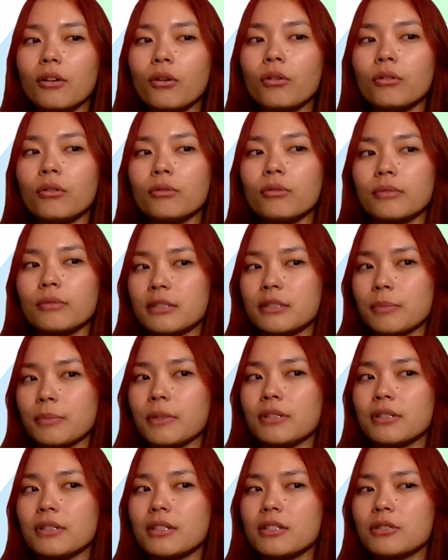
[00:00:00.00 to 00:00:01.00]
oh, this
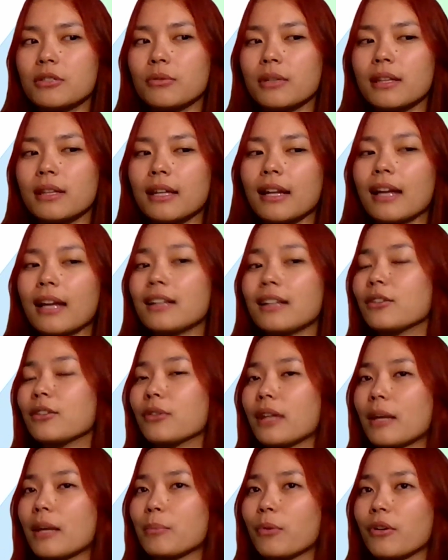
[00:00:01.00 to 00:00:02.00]
person is doing that, I
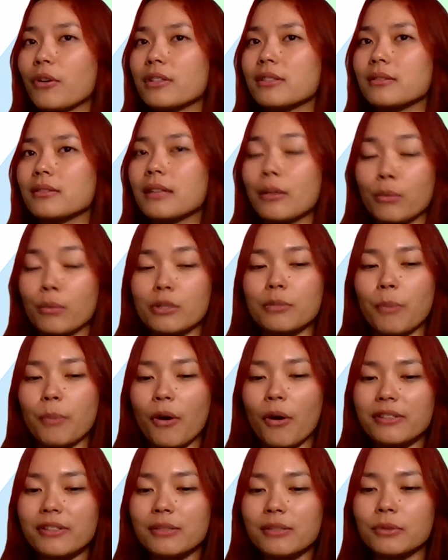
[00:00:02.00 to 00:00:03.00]
didn't know that was
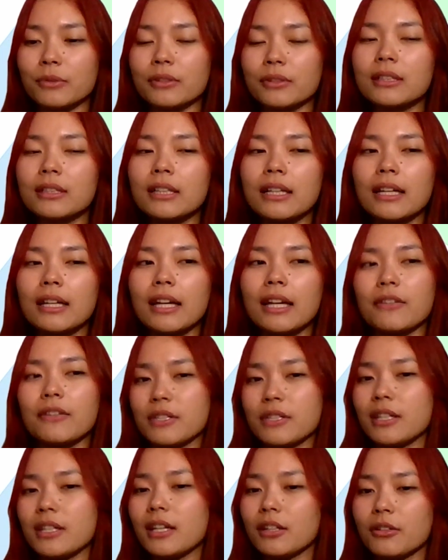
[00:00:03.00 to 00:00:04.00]
possible, and
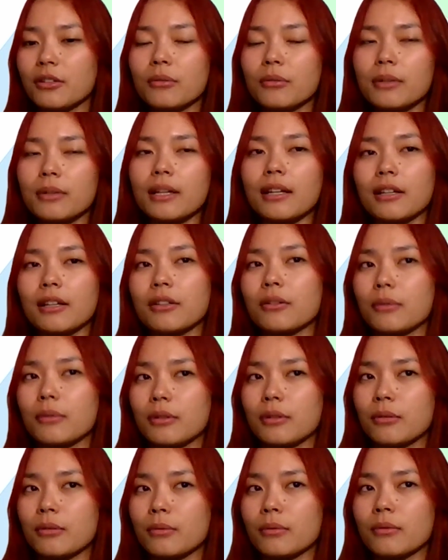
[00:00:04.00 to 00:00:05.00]
if she can do it, I can do
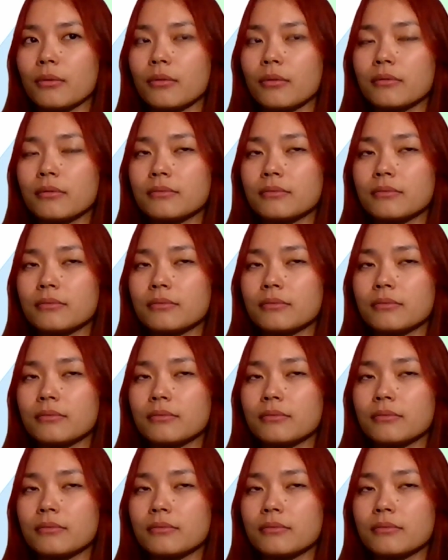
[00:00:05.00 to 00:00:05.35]
it too.